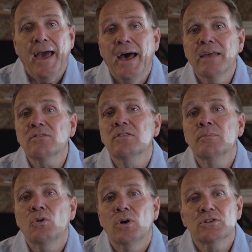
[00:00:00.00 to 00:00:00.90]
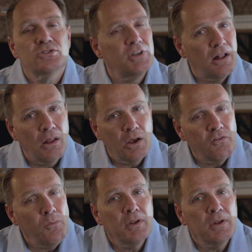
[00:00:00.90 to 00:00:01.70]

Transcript: Ask them questions. How long have you